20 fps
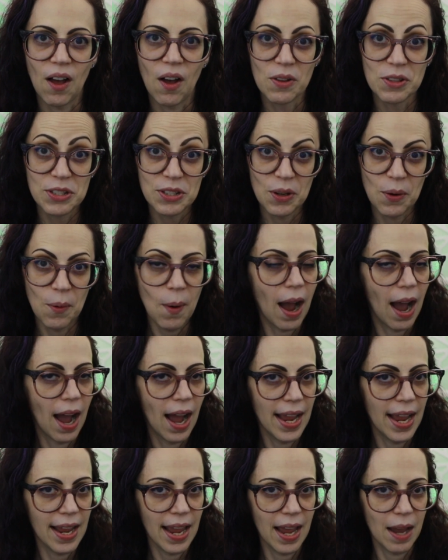Also, I
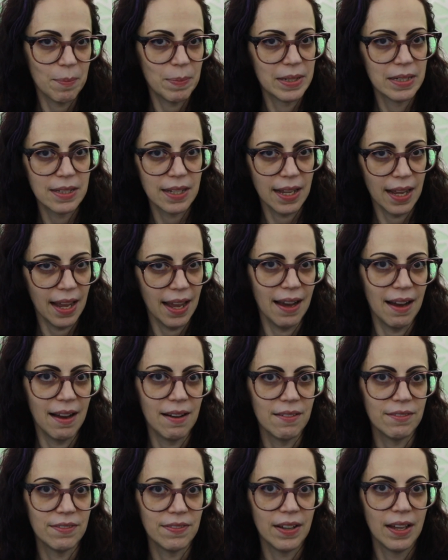happen to
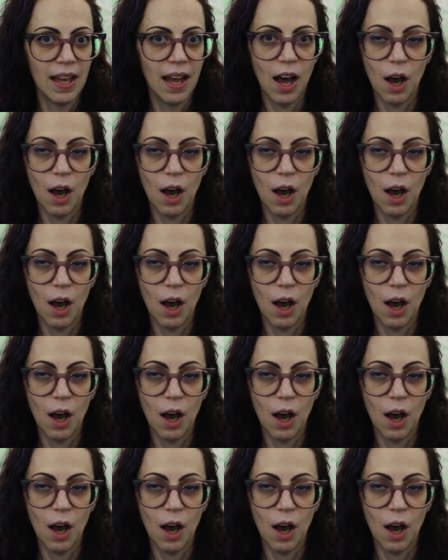have